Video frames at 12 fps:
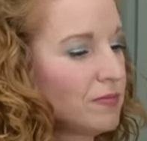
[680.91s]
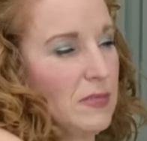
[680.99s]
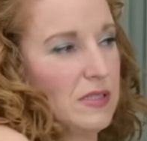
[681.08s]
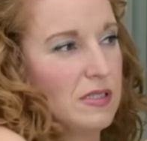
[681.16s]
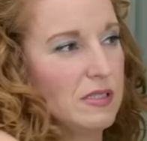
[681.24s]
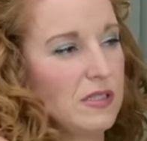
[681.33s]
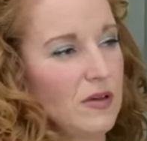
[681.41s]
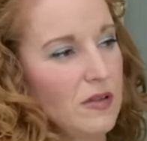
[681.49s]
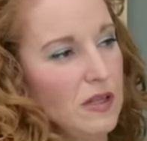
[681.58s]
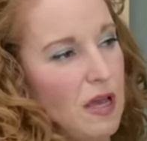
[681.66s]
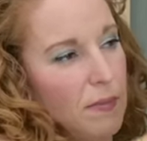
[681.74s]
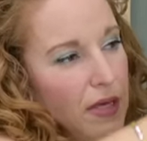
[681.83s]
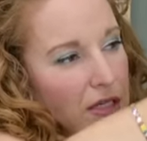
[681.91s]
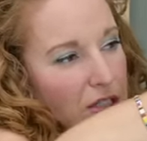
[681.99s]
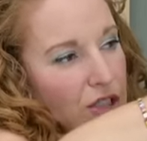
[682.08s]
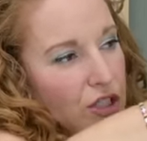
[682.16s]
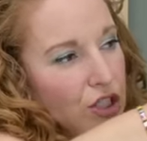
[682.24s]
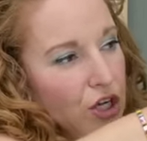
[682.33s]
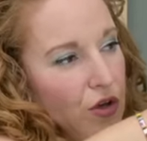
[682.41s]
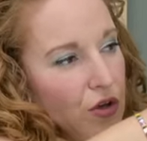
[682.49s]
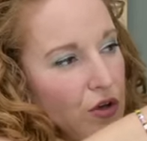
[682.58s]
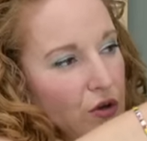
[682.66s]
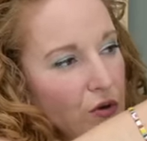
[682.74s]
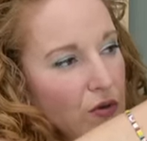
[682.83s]
So, I mean, just to show
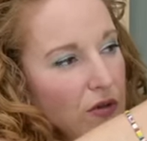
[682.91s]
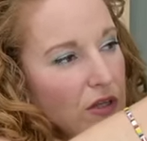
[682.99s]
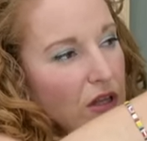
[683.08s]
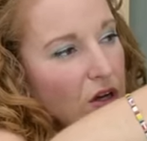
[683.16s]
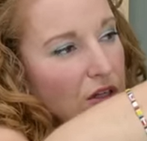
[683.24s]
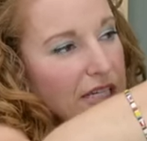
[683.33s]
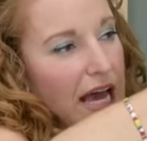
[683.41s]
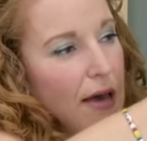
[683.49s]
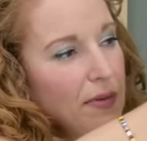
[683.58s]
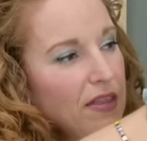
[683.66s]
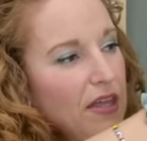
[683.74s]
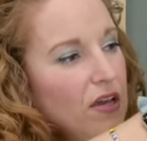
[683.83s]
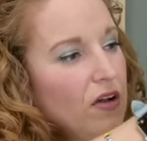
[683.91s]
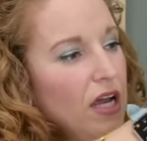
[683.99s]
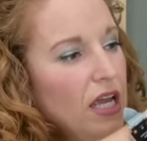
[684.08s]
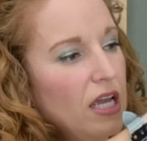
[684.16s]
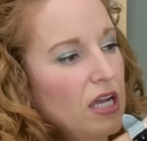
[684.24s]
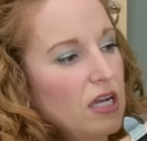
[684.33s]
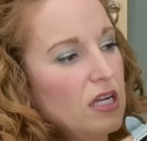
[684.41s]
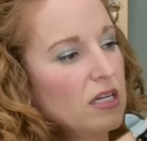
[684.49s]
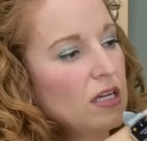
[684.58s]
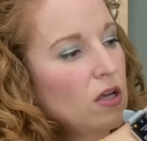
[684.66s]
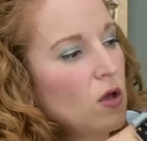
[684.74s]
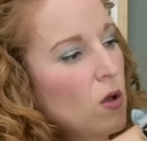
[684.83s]
you, there's a little tabby thing right here.
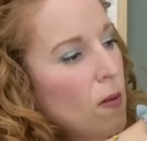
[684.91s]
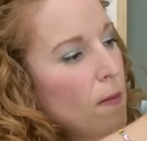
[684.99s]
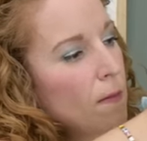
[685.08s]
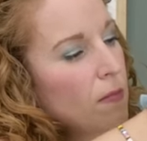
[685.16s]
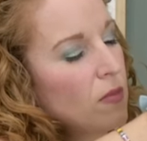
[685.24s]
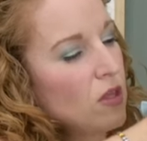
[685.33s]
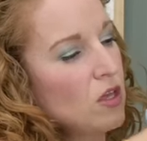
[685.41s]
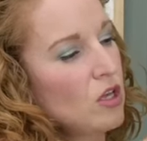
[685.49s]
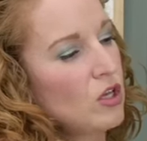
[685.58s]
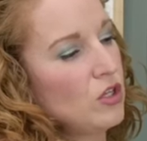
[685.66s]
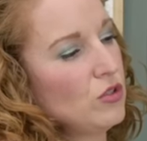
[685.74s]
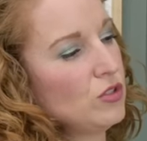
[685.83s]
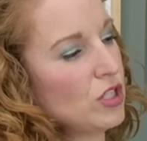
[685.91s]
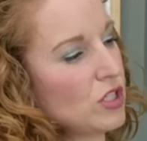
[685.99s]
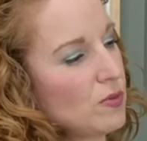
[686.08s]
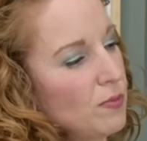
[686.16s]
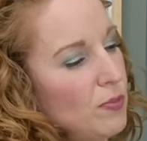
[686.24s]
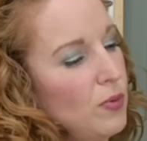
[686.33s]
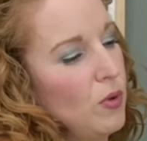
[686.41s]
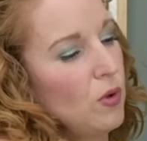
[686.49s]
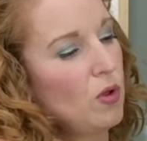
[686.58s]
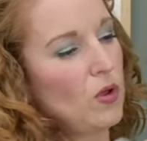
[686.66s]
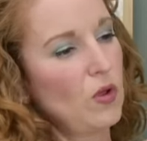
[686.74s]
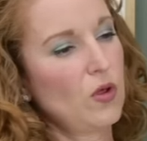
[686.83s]
You just
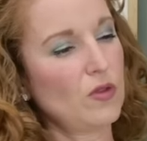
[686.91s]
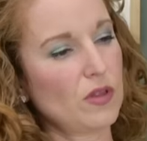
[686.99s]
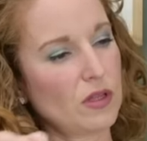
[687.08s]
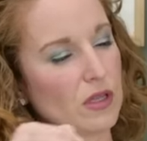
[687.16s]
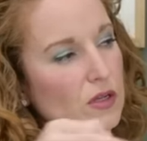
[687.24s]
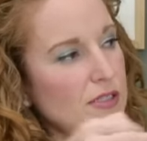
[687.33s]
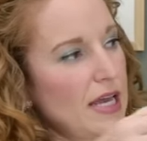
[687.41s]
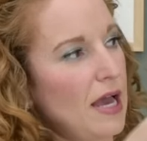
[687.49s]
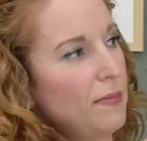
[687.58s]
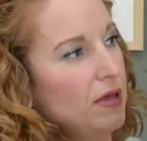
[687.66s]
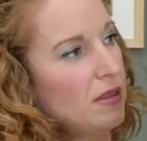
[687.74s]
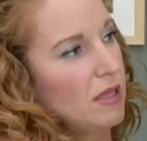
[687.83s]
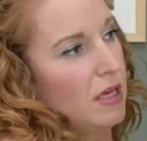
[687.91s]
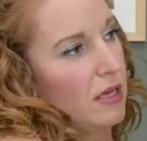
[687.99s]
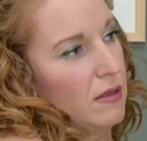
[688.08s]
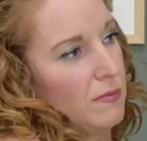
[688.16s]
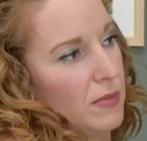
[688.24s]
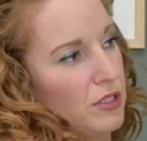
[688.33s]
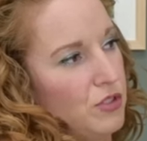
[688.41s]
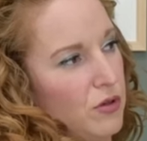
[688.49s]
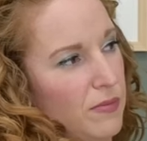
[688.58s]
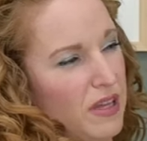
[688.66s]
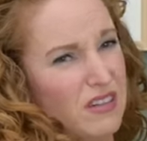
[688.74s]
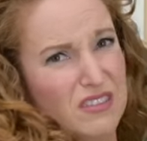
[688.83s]
pull the little tabby thing, but do a
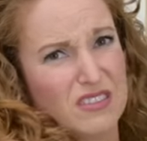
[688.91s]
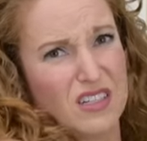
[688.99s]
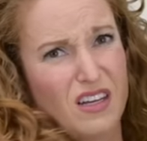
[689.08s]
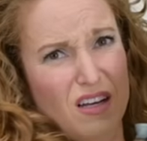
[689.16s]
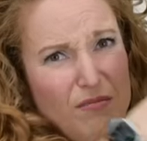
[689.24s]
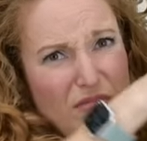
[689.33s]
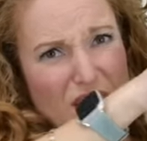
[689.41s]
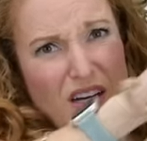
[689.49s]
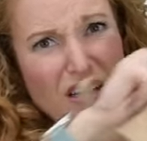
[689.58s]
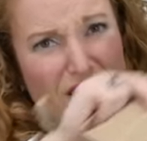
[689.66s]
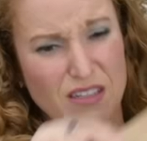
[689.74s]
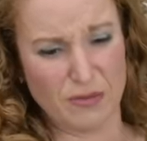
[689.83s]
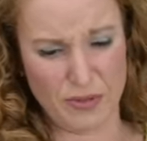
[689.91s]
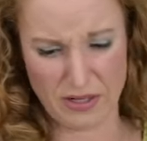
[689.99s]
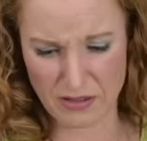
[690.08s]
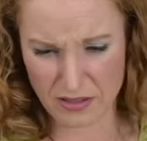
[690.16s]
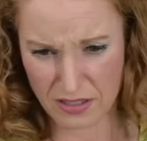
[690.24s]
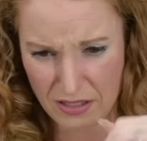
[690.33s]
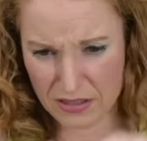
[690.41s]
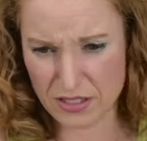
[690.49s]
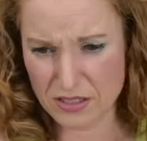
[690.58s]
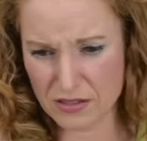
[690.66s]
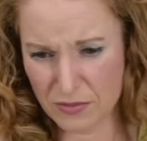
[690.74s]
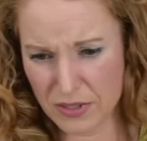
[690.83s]
better job than I did, apparently.
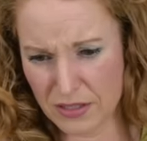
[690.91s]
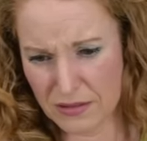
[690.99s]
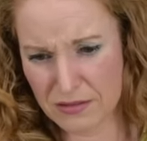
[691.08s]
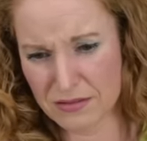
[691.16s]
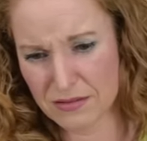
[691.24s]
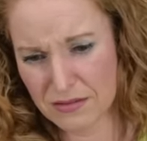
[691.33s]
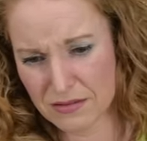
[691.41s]
Jeez Louise.